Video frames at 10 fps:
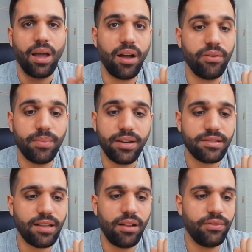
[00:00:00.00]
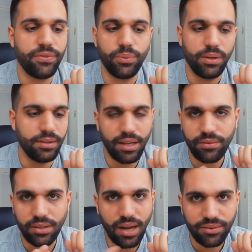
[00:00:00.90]
I myself will
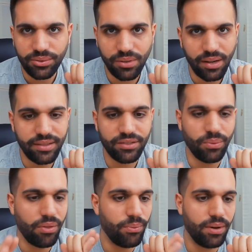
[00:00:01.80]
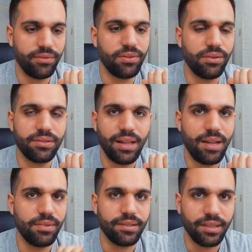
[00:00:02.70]
never ever release with one of those
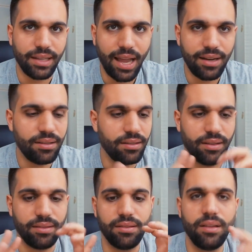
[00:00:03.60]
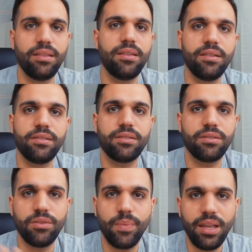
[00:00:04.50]
labels again that did this
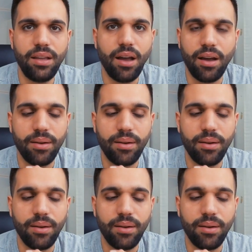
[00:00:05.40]
to me.